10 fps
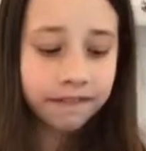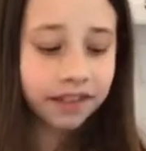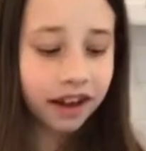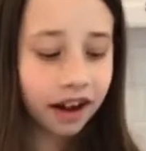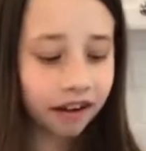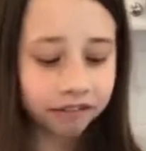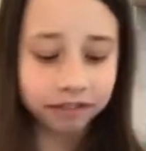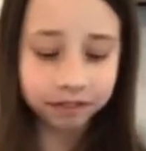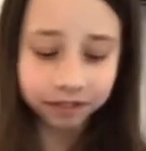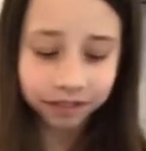
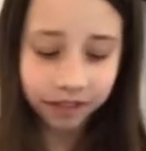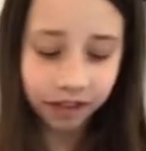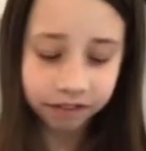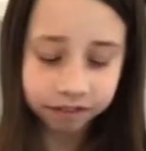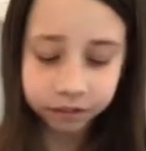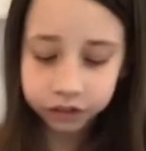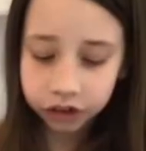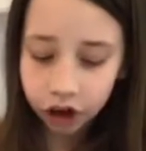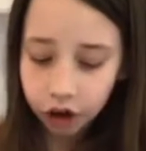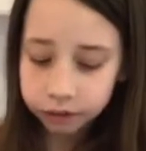
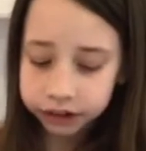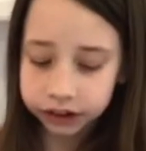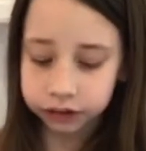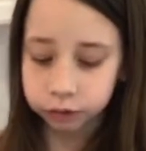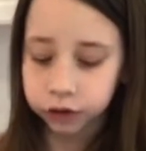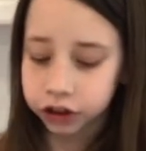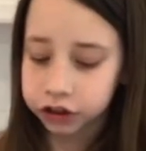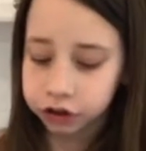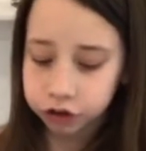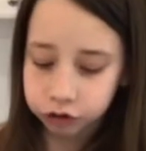Oh yes, what do I
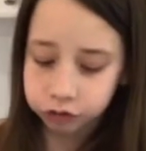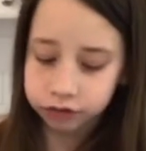do?